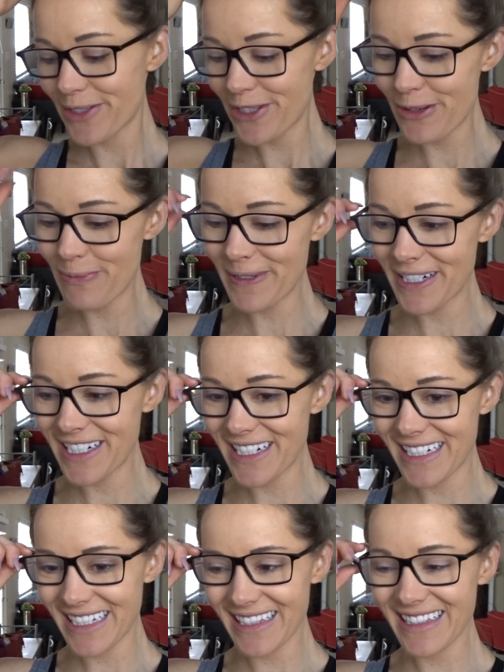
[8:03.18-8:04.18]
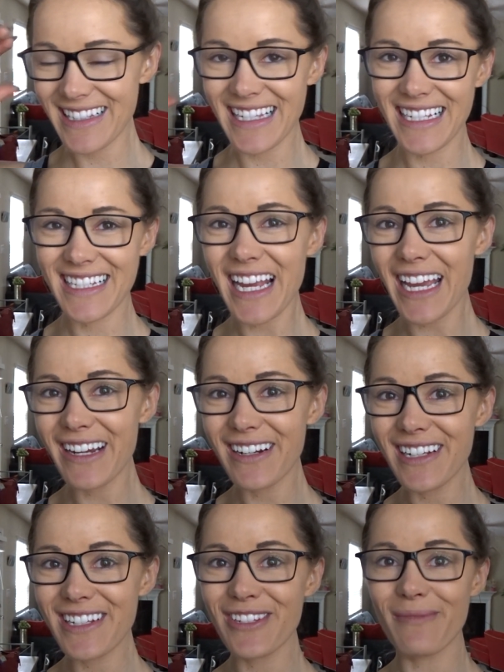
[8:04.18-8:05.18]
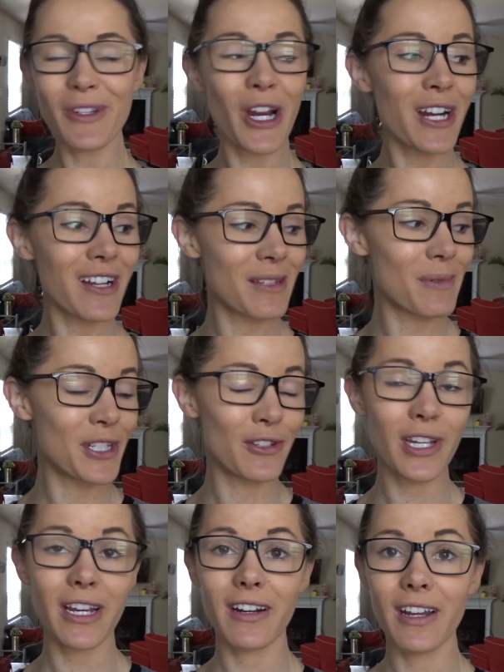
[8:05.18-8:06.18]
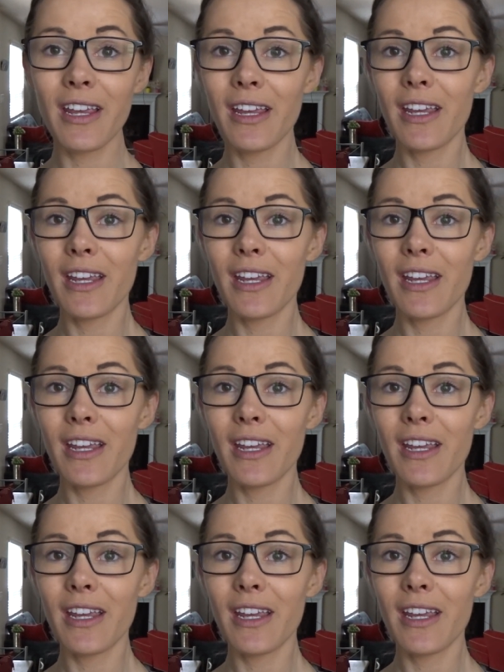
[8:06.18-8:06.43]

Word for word: super like tired-ish. I'm trying not to be too tired.